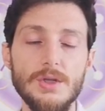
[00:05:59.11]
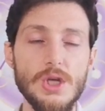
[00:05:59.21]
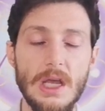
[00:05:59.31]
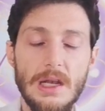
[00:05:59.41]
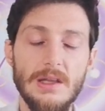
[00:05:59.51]

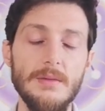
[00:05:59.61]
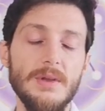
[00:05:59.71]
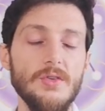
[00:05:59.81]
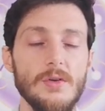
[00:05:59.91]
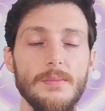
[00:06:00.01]
shake a little bit
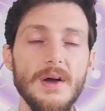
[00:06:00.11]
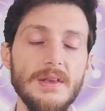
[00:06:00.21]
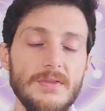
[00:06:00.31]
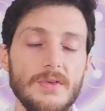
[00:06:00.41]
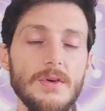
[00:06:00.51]
of your
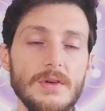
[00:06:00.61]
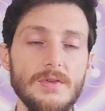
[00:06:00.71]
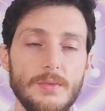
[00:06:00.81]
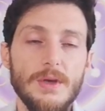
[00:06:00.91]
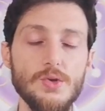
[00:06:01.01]
body first
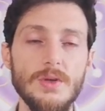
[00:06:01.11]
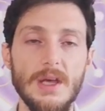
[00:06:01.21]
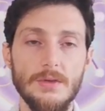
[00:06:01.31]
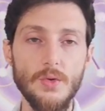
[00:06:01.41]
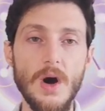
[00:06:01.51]
to make sure
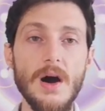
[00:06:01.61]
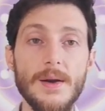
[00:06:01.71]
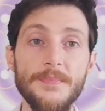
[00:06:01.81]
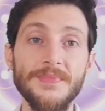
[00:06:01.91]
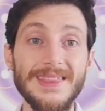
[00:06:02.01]
that you are
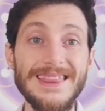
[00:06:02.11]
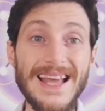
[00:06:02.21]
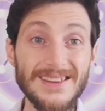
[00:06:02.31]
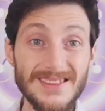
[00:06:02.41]
not